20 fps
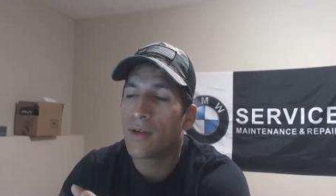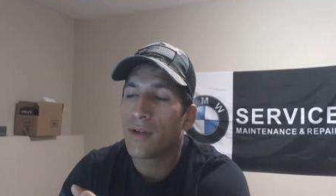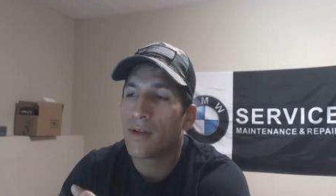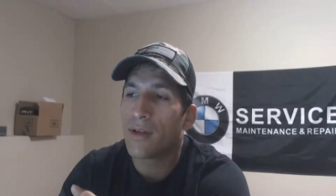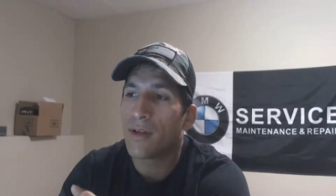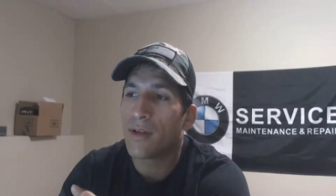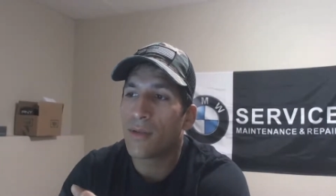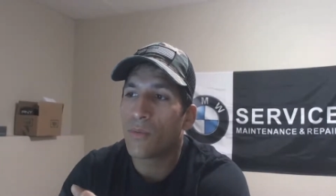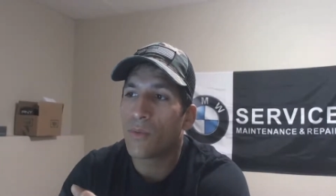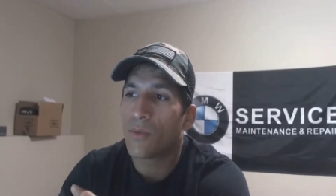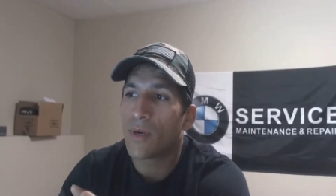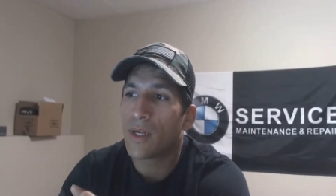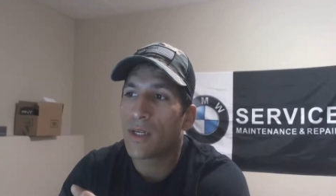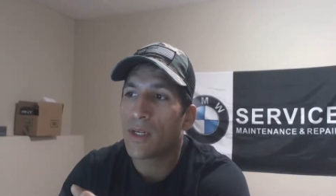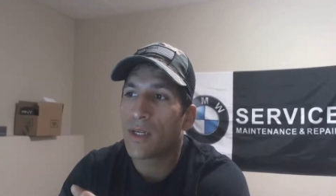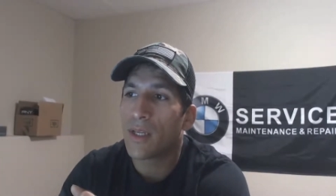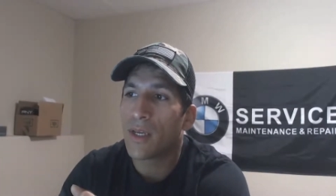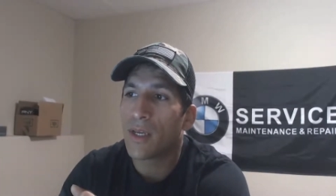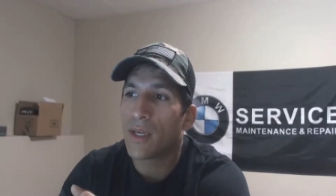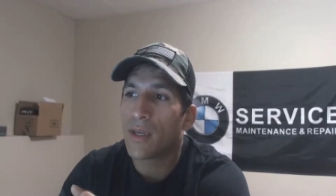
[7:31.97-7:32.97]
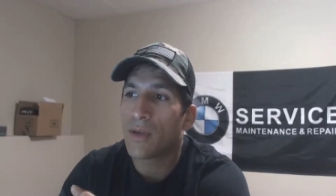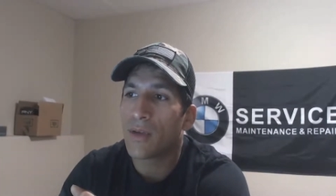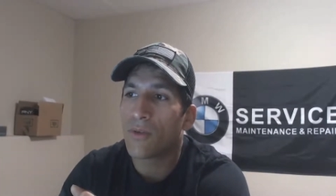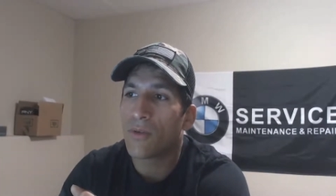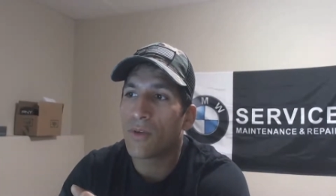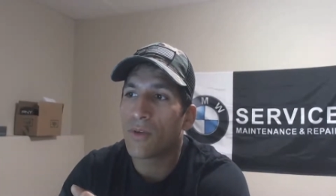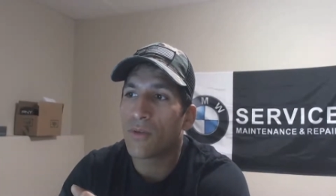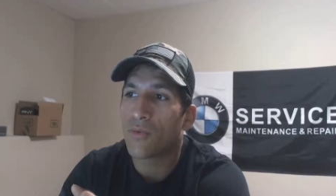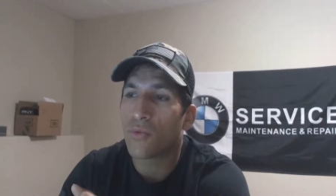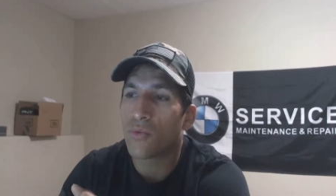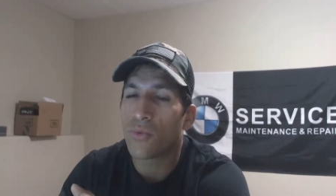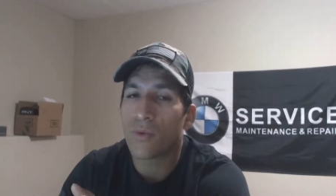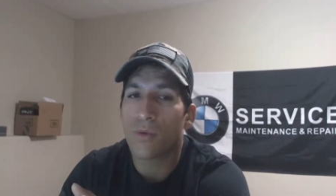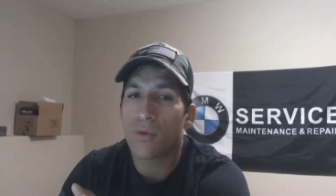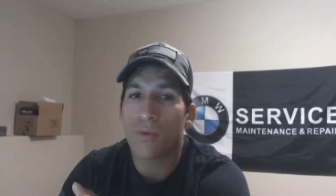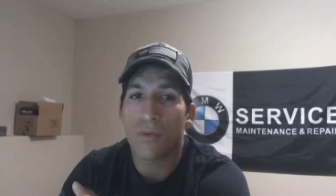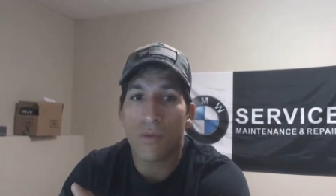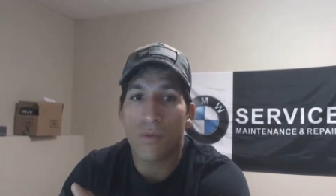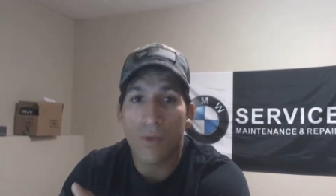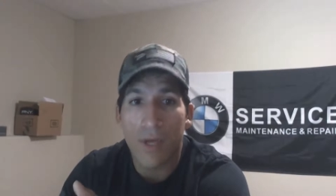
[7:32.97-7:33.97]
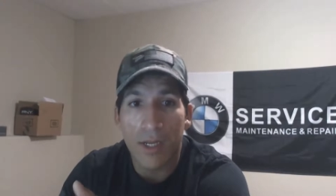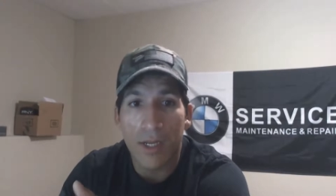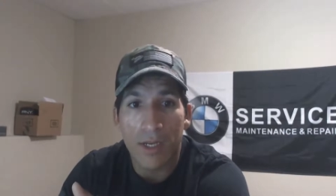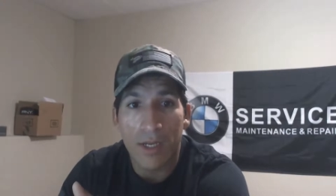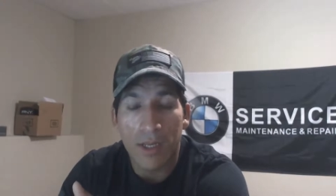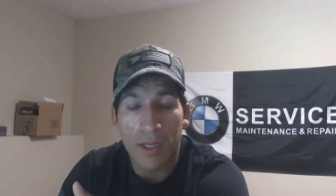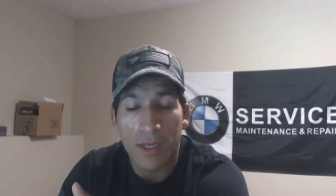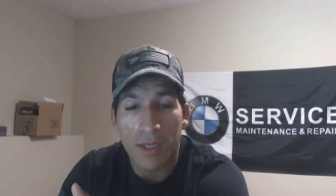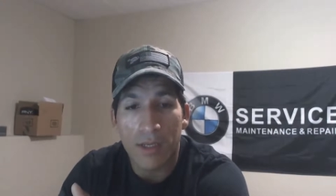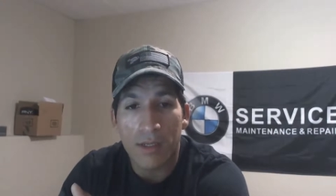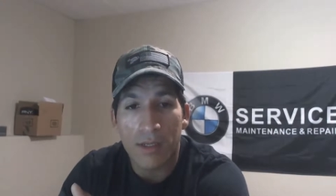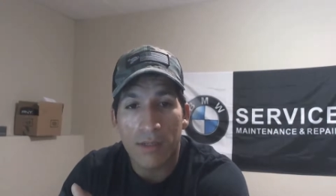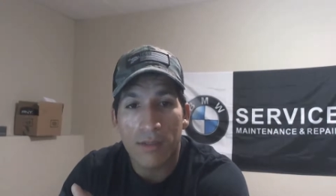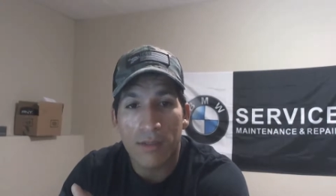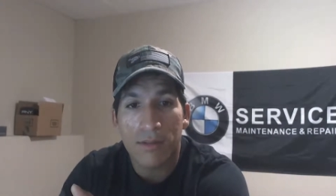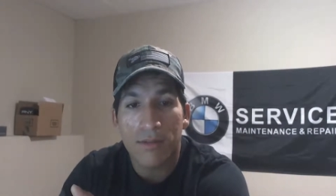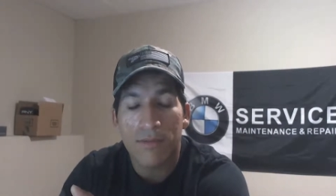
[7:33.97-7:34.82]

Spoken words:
And one day it was rainy,